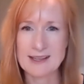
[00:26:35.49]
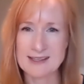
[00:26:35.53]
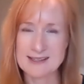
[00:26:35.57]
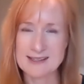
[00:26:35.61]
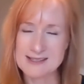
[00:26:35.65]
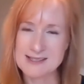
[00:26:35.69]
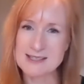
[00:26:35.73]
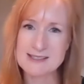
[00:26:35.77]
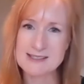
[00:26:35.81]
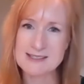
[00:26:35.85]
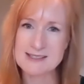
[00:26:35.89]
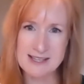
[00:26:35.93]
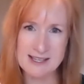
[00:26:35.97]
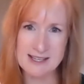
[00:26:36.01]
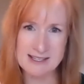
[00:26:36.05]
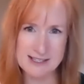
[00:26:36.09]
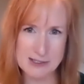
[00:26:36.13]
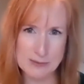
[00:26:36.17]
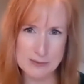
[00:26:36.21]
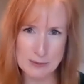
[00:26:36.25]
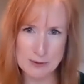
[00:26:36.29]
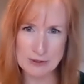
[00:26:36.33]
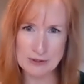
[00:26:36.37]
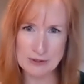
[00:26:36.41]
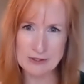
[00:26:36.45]
is
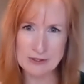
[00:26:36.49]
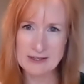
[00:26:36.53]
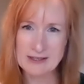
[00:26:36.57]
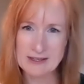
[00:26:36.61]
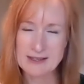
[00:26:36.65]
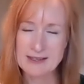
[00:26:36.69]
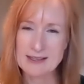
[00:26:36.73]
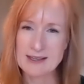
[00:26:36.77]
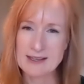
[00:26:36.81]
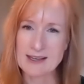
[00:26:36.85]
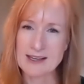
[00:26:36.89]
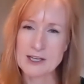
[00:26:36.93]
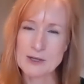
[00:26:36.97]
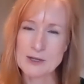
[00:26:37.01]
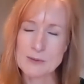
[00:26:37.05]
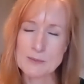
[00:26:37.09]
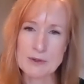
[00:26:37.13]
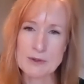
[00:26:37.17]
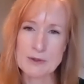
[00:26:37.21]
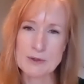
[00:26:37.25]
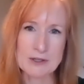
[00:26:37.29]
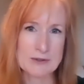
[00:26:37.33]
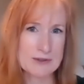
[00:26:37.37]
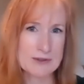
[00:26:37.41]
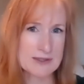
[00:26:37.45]
accessible,
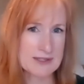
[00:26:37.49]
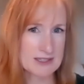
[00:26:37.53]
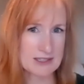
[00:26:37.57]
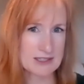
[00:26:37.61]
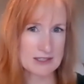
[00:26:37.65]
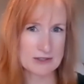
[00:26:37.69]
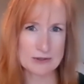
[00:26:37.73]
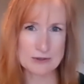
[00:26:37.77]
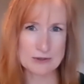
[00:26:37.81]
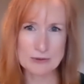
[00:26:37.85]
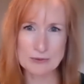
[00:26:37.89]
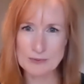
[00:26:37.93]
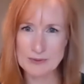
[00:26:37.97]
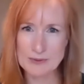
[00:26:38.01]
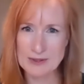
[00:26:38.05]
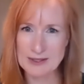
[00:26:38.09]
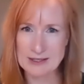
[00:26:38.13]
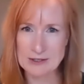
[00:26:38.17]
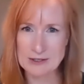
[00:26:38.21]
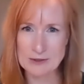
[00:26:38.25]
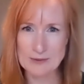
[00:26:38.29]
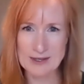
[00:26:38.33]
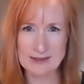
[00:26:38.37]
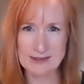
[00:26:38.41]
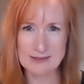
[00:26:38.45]
um, goes to
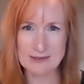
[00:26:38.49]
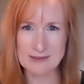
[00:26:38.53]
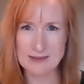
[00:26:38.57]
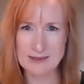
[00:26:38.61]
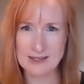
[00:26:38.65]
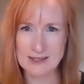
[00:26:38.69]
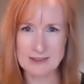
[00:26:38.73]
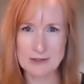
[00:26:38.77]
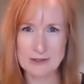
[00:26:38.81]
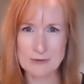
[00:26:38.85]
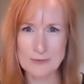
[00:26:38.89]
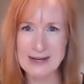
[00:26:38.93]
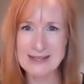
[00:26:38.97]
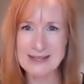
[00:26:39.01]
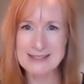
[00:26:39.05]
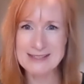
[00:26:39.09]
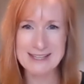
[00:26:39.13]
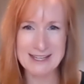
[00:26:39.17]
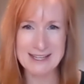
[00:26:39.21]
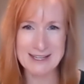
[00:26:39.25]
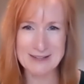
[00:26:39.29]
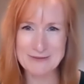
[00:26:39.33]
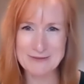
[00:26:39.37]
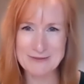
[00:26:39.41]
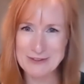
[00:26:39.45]
you know in in the right
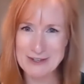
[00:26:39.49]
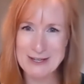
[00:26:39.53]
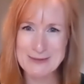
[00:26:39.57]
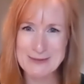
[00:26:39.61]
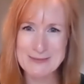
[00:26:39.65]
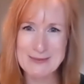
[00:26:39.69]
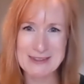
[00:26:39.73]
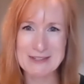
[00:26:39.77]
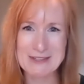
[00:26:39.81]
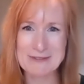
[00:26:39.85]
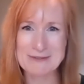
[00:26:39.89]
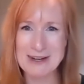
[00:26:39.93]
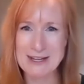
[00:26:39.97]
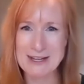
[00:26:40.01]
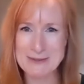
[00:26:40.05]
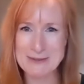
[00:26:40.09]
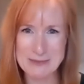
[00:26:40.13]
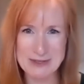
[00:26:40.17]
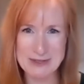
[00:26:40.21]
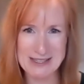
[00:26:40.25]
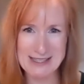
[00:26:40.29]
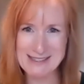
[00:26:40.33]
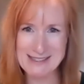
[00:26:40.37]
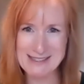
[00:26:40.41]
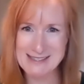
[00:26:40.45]
time frame in the
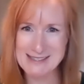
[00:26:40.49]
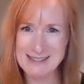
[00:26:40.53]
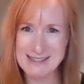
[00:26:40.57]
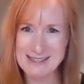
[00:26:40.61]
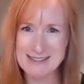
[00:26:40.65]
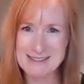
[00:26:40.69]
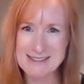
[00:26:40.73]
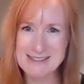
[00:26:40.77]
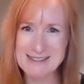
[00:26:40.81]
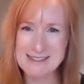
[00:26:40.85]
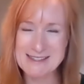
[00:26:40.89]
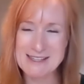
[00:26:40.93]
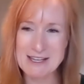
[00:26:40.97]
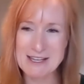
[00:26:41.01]
right places.